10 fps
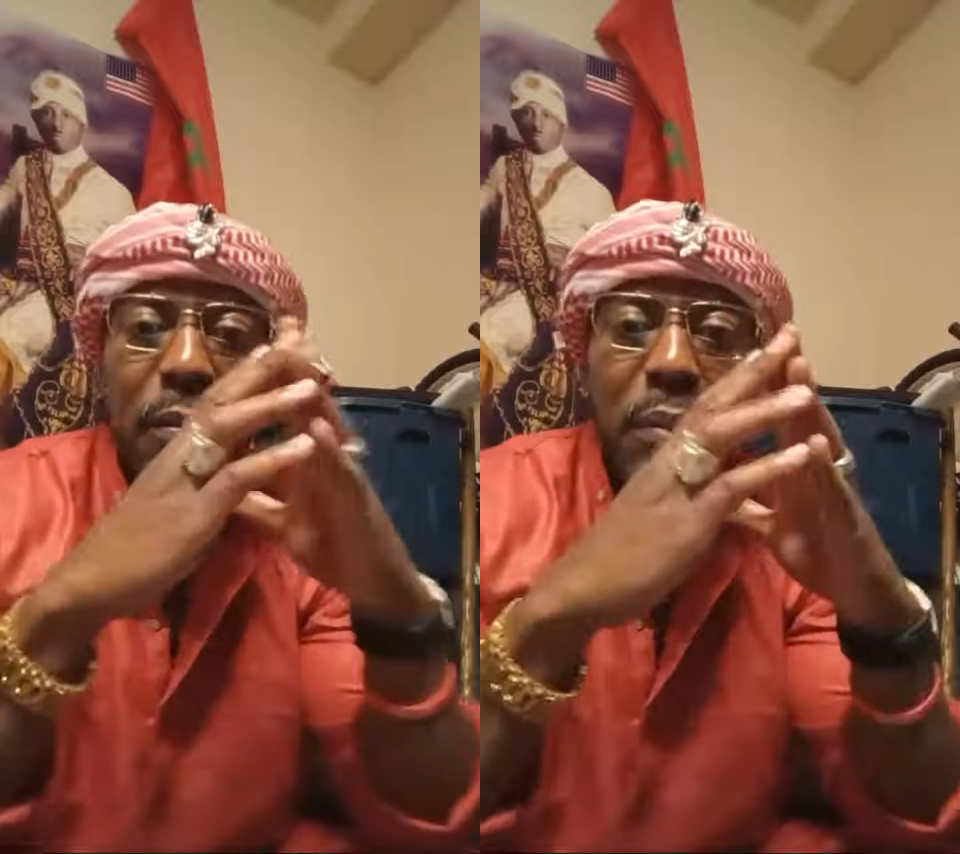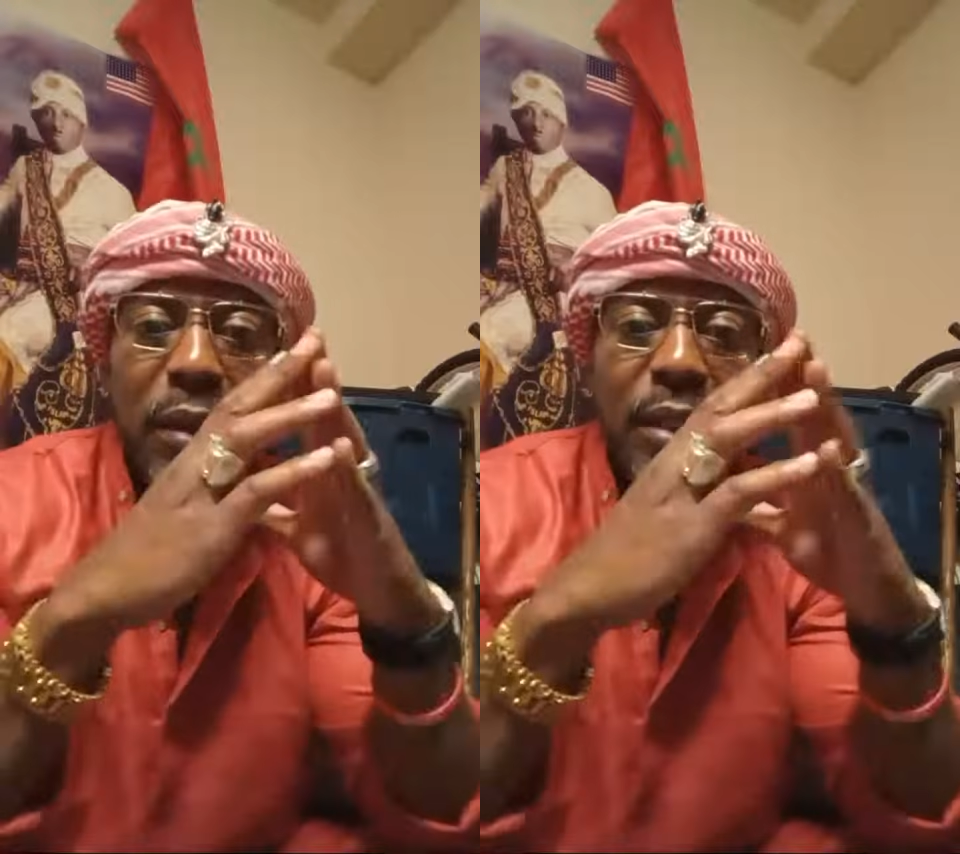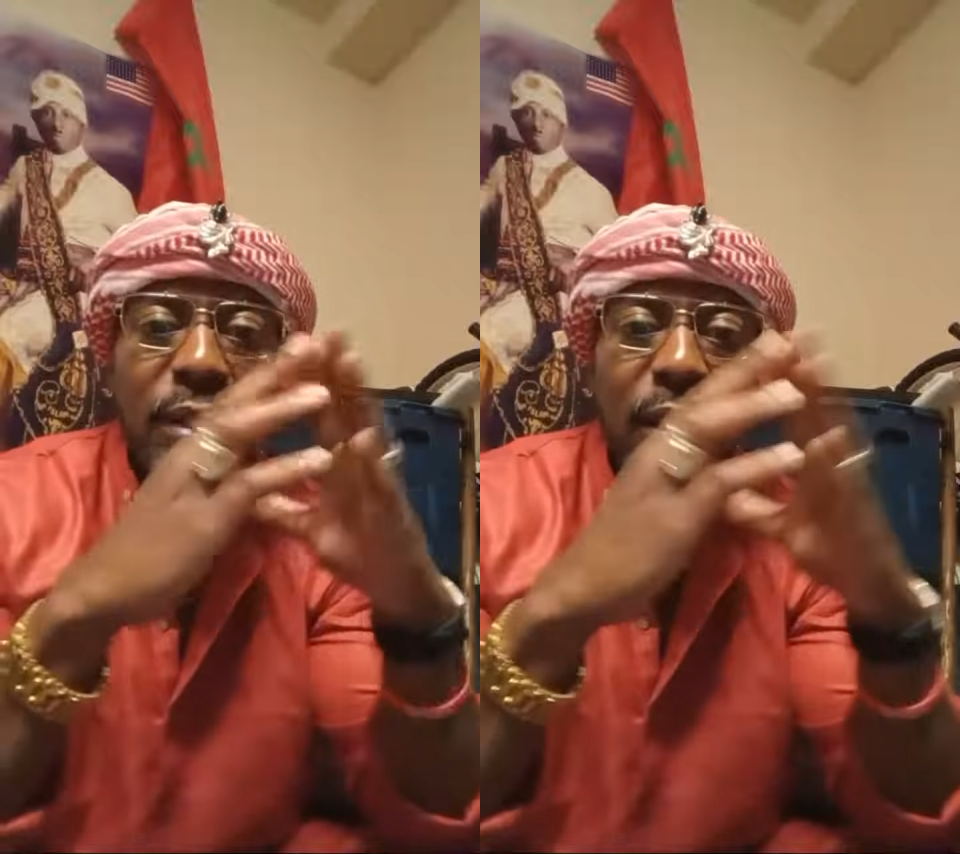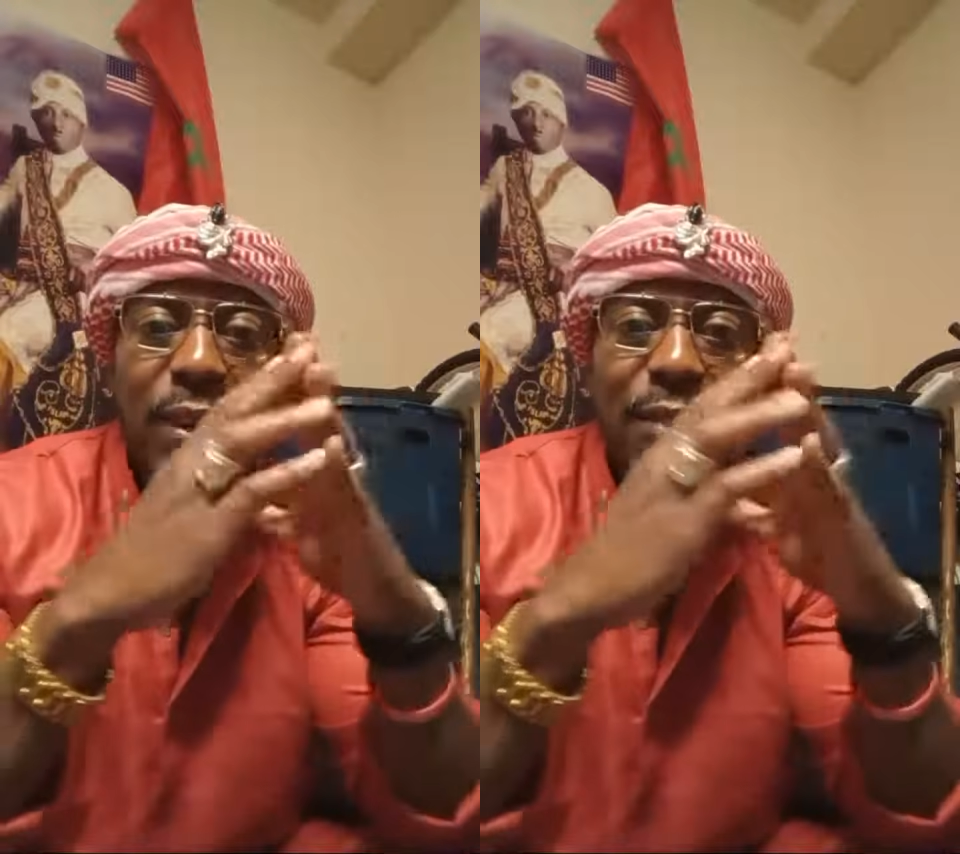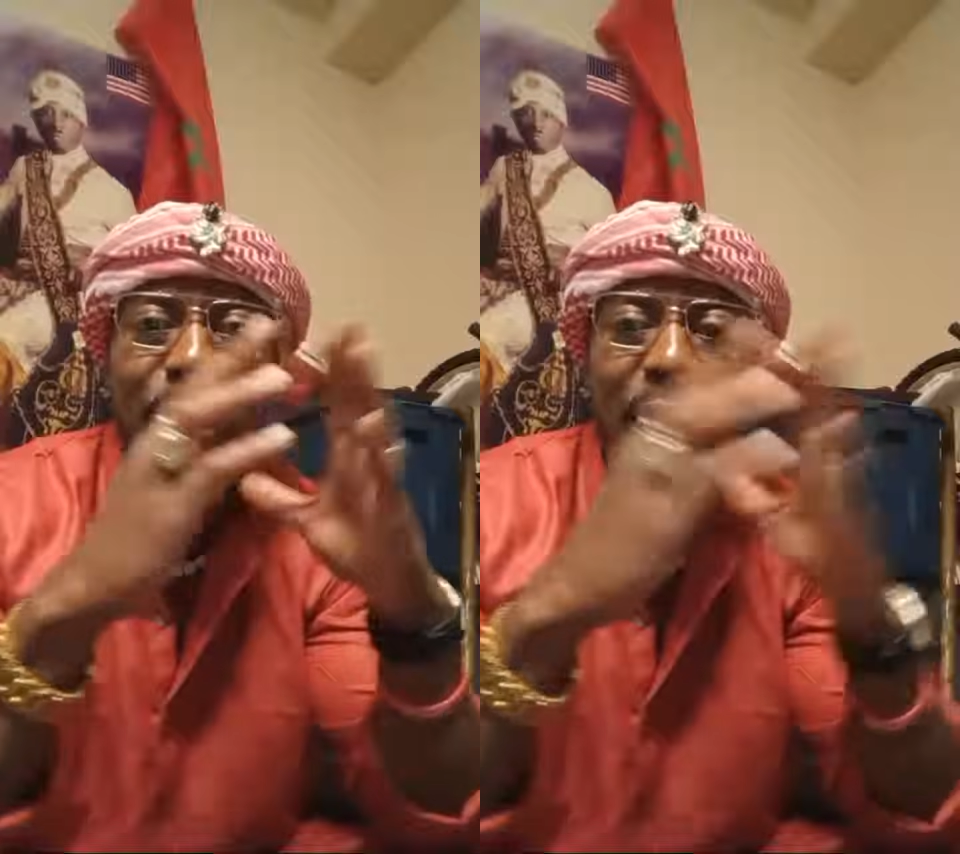peace,
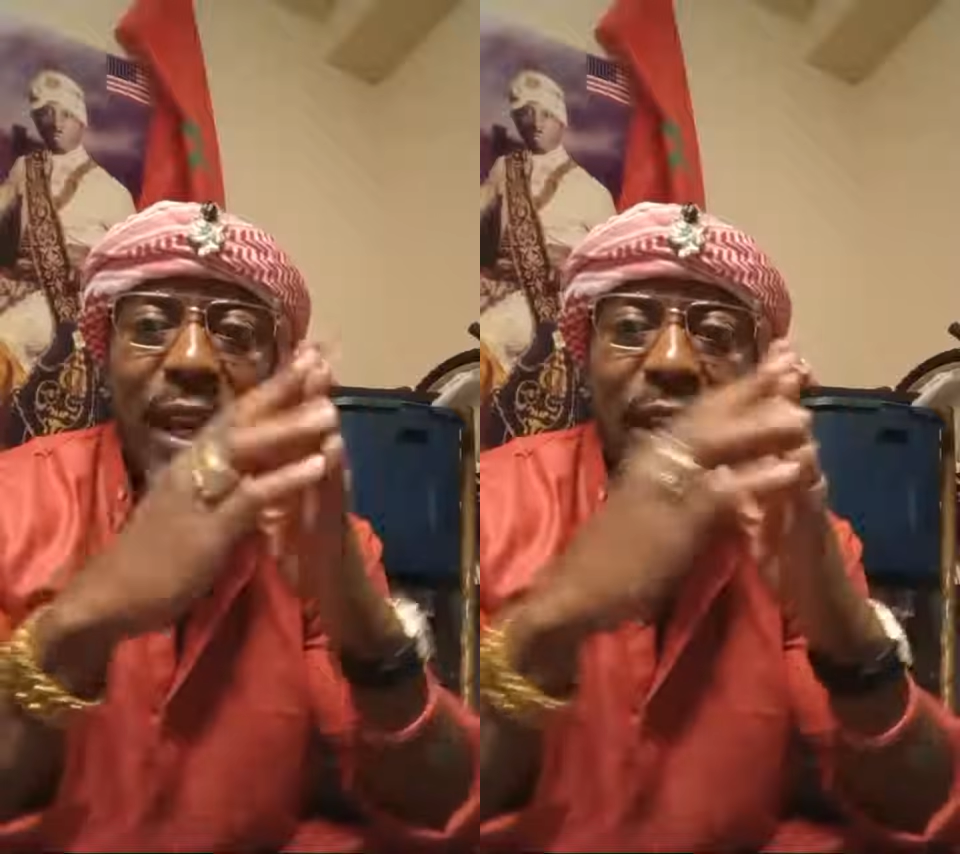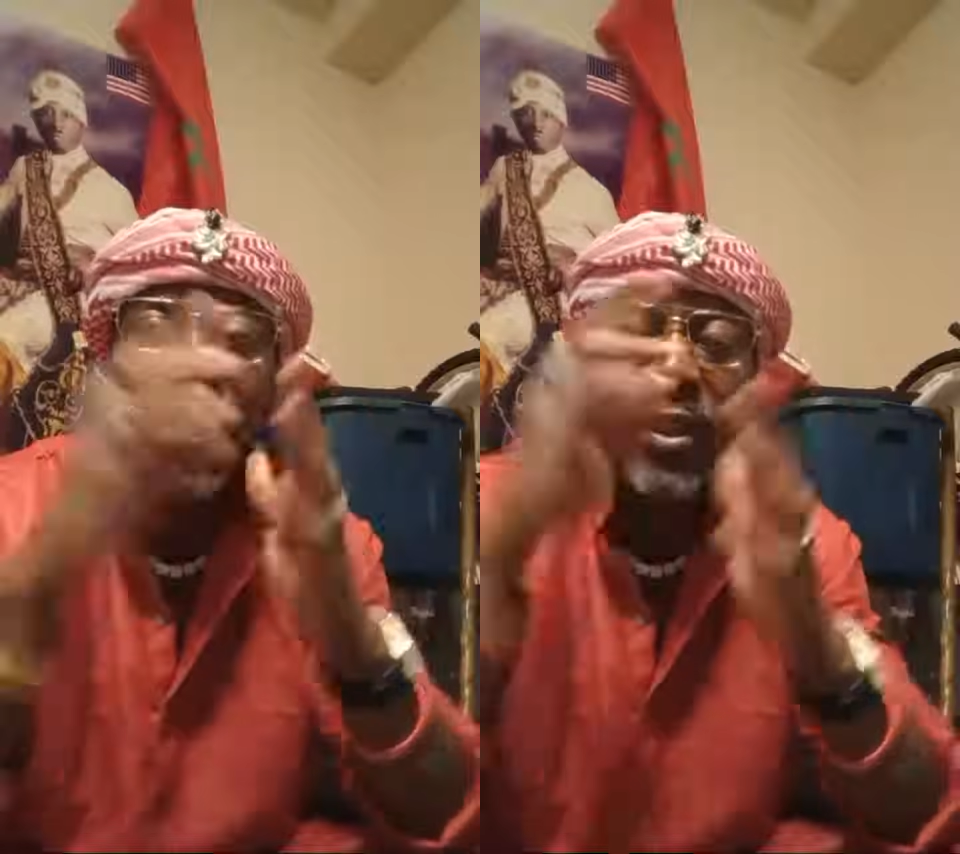love, and light